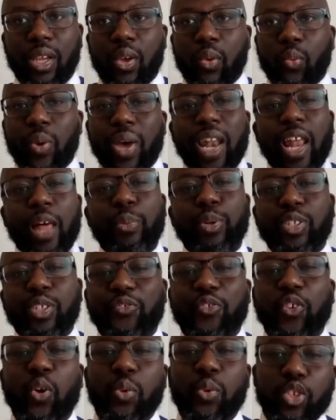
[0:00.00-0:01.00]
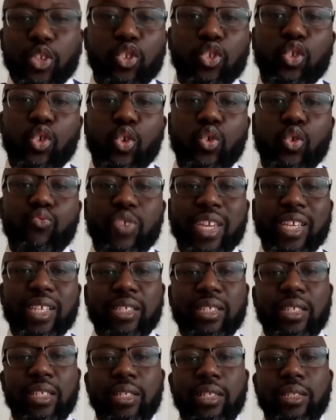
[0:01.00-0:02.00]
Well, I'll put forward two
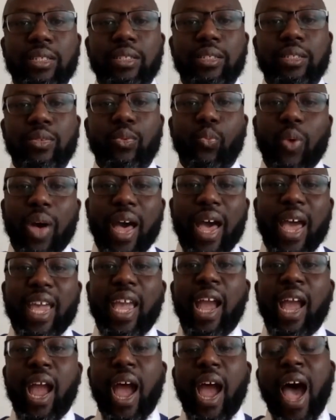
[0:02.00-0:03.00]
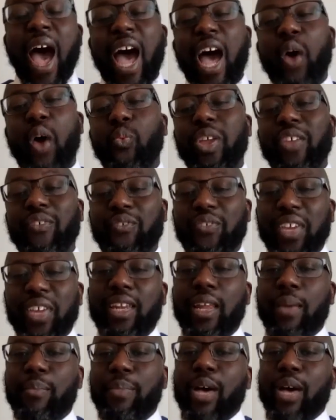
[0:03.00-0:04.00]
reasons why how we
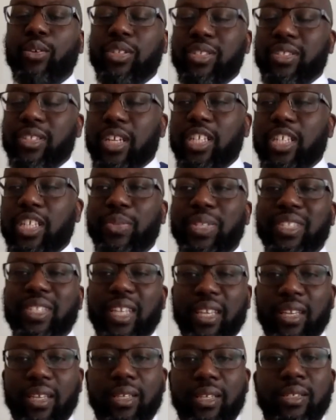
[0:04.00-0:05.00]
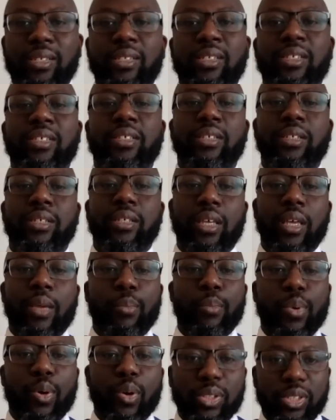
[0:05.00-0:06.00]
feel about judgment is
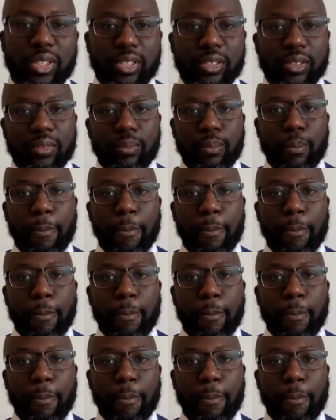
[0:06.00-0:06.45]
important.